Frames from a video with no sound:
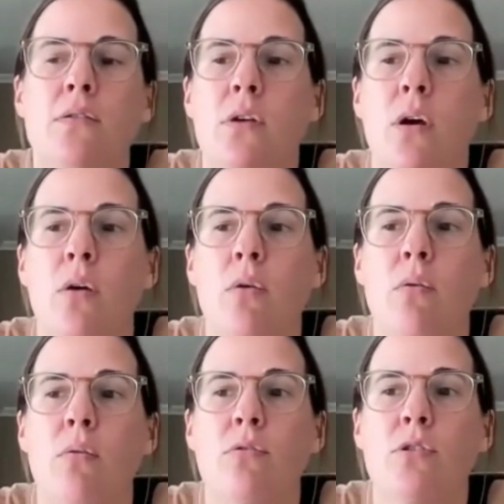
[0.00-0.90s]

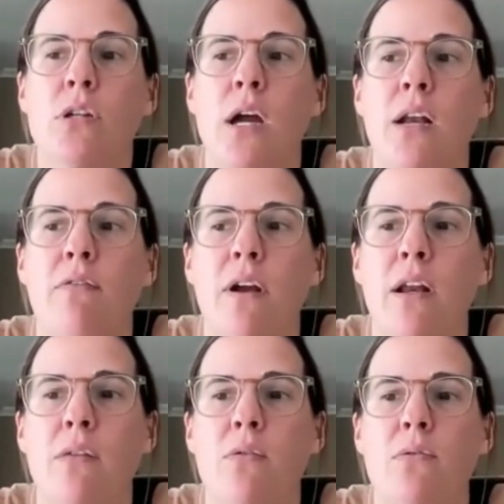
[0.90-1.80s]
so just kind of
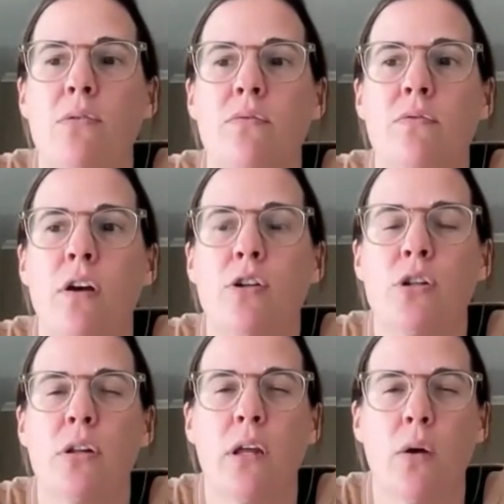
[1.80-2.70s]
finding those
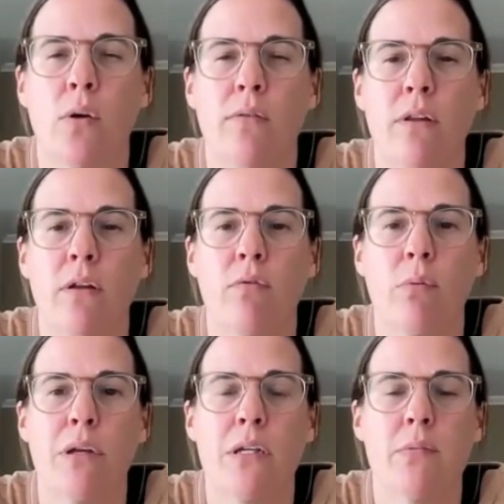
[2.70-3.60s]
functionally equivalent
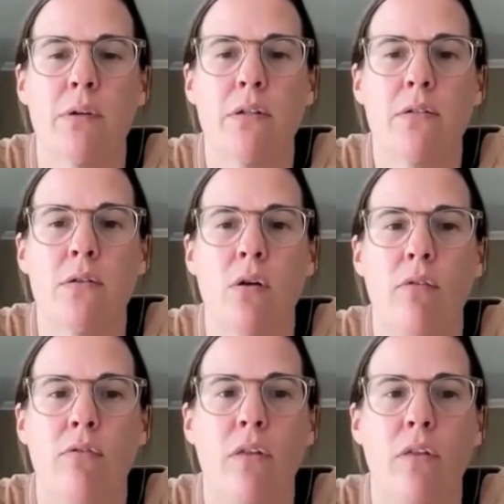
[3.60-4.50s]
replacements to
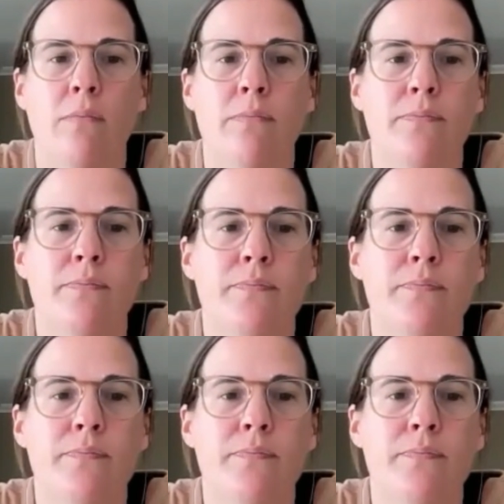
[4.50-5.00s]
offer them